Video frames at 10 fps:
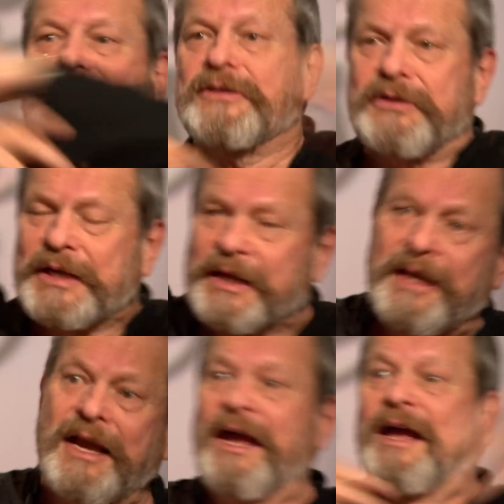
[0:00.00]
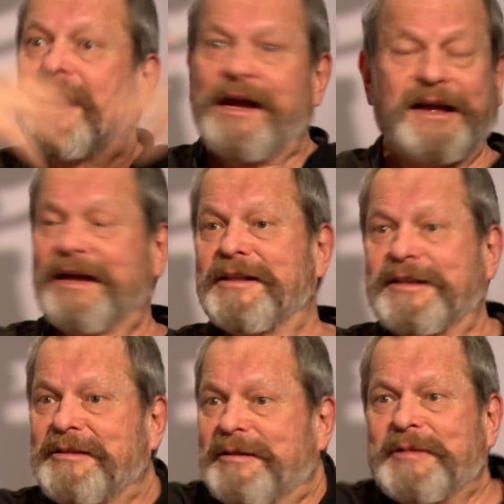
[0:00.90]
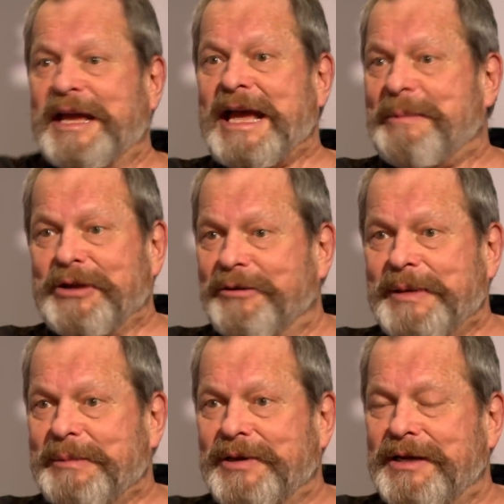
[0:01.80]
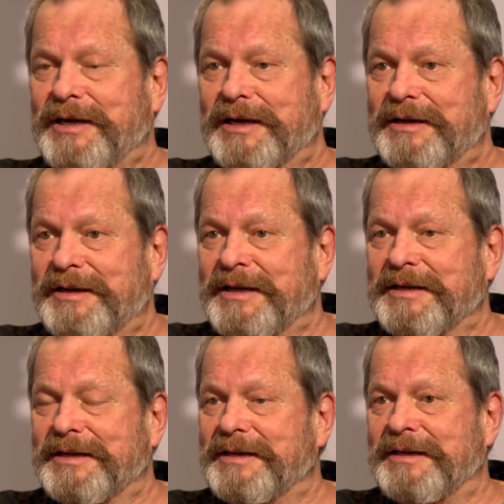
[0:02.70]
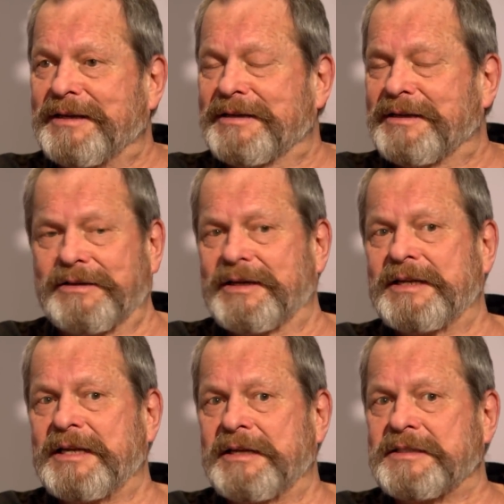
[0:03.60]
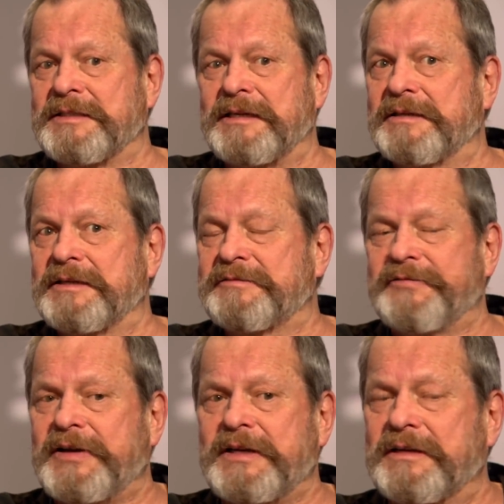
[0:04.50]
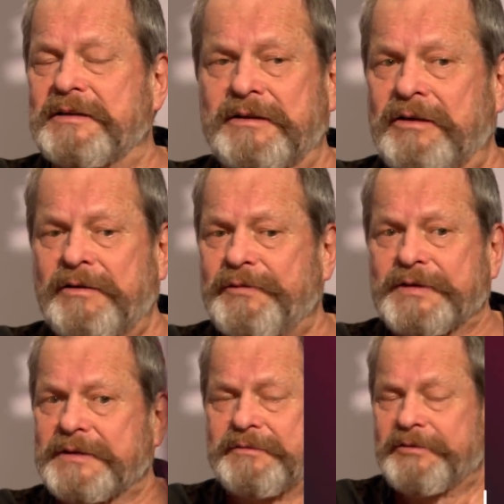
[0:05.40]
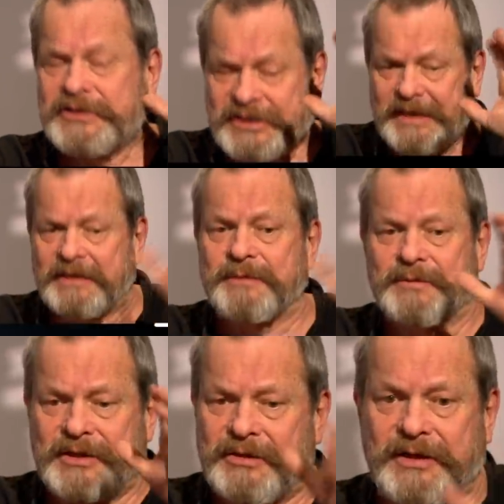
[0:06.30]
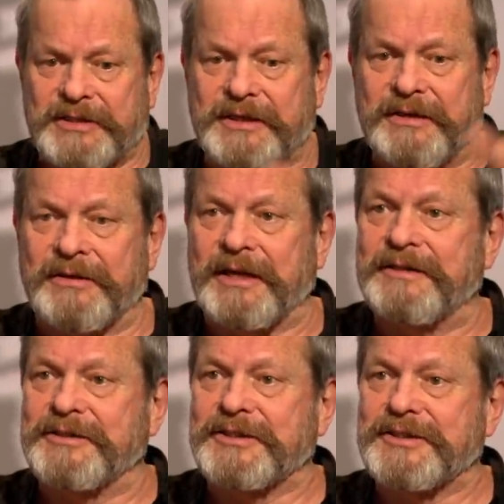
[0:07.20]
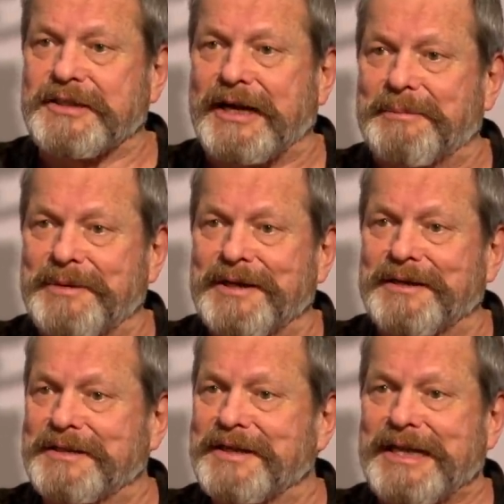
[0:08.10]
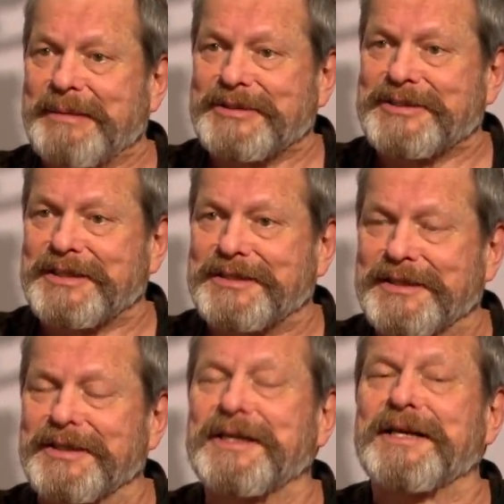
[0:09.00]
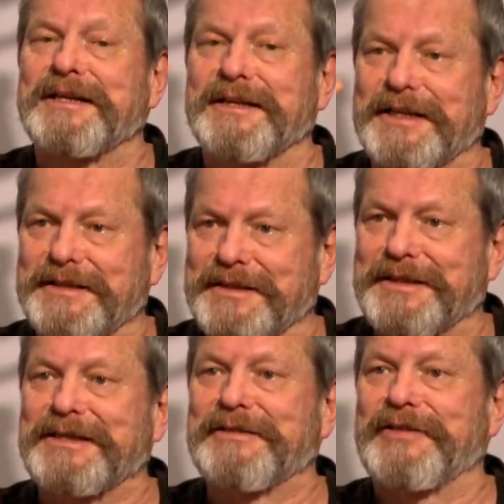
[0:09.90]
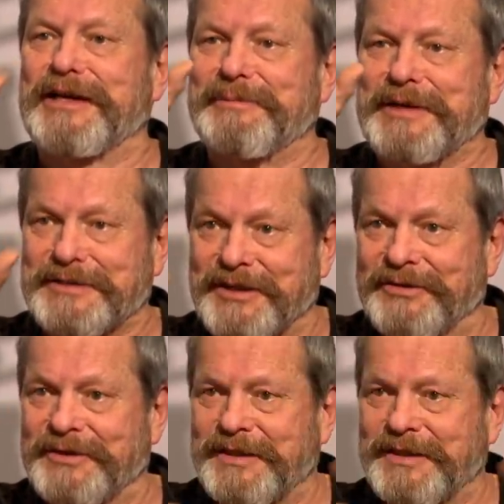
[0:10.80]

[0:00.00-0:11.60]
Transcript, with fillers: and turning, the happier people are. Yeah. And, and, you know, and, and it's not, there's very often, very seldom that you actually, okay, just stop. Let the mm. camera sit there. Let the thing develop in its own